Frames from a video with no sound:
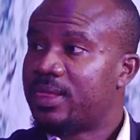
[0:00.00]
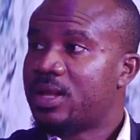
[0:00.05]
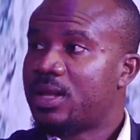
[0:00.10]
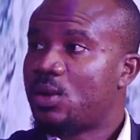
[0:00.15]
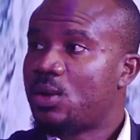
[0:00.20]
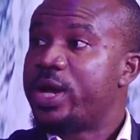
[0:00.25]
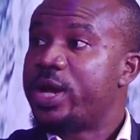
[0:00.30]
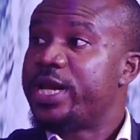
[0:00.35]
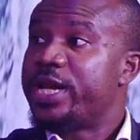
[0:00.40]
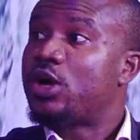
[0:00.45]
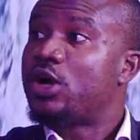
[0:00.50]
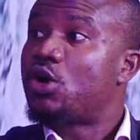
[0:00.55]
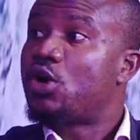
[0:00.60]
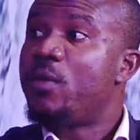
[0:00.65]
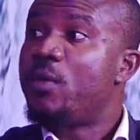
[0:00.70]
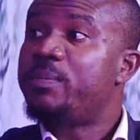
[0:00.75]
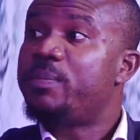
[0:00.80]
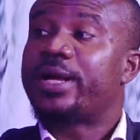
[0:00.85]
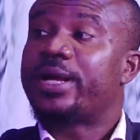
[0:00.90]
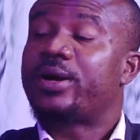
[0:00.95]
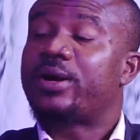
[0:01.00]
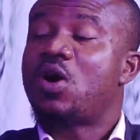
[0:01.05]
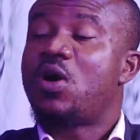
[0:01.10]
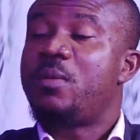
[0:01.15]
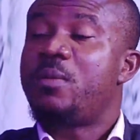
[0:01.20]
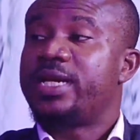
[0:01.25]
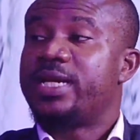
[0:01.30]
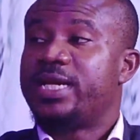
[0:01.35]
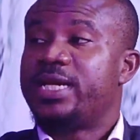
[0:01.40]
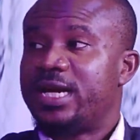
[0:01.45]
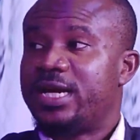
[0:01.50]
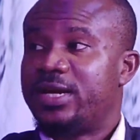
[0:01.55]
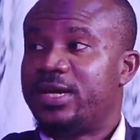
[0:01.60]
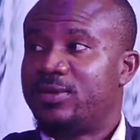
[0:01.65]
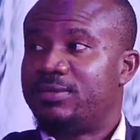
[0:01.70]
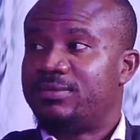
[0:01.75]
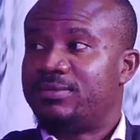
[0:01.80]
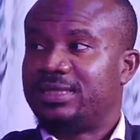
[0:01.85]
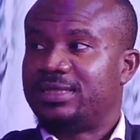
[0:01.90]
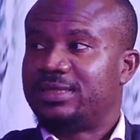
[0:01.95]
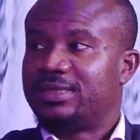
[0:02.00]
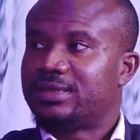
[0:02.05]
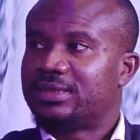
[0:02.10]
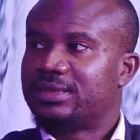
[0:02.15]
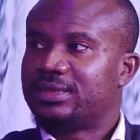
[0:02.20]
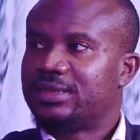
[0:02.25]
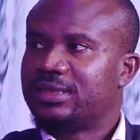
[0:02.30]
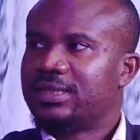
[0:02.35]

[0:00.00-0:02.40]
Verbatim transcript: when they come, they come in their numbers.